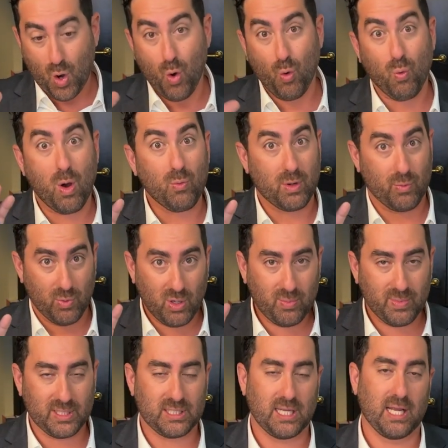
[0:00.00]
or what we will
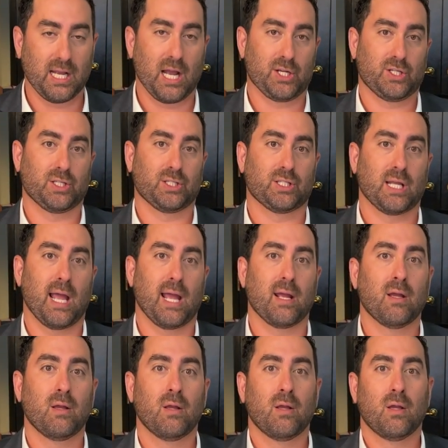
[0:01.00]
be seeing, I should say,
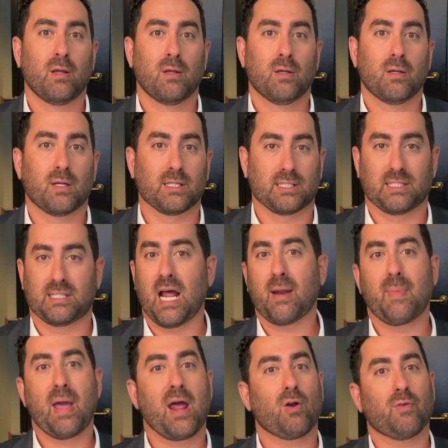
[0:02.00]
because it's not
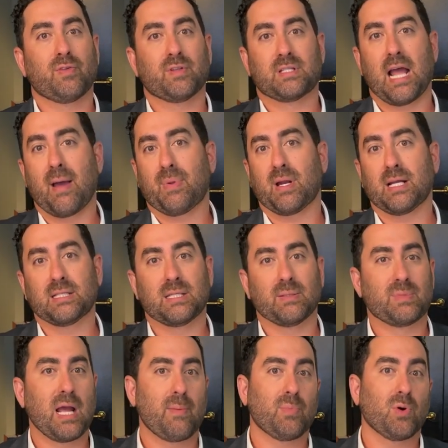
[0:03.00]
a matter if it's happening in
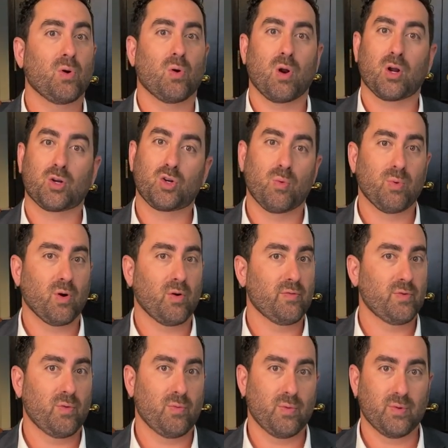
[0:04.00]
September or October or
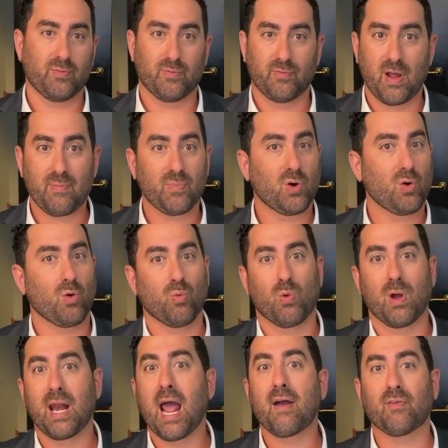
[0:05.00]
November or
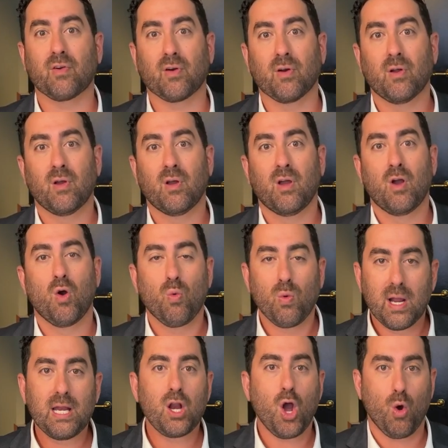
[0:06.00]
whenever.
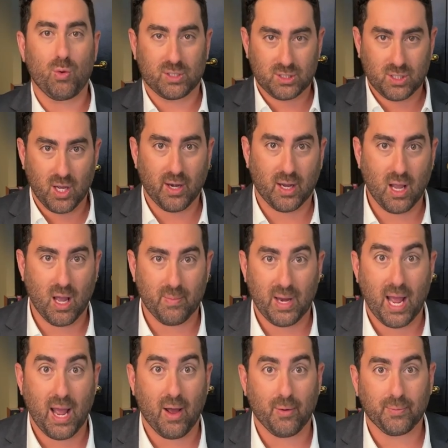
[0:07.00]
We know it's going to come
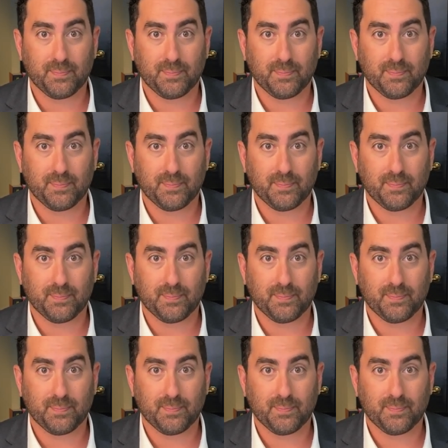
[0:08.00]
down.